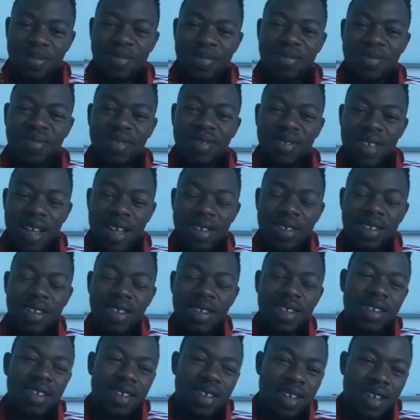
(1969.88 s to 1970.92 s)
But yeah,
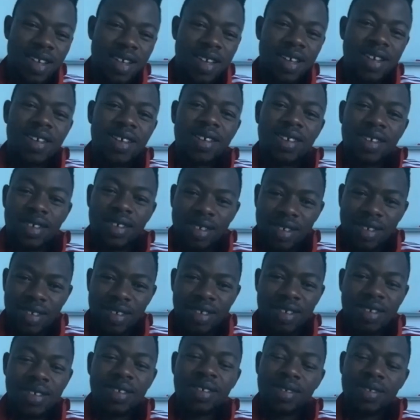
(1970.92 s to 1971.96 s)
essentially you fast
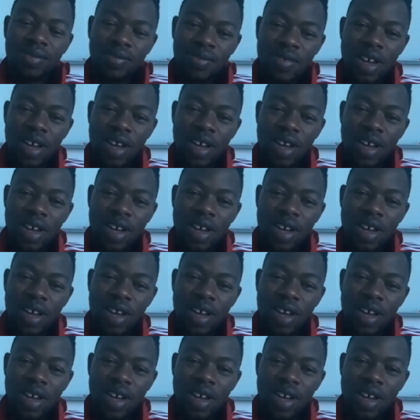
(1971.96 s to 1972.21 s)
forwarded the sales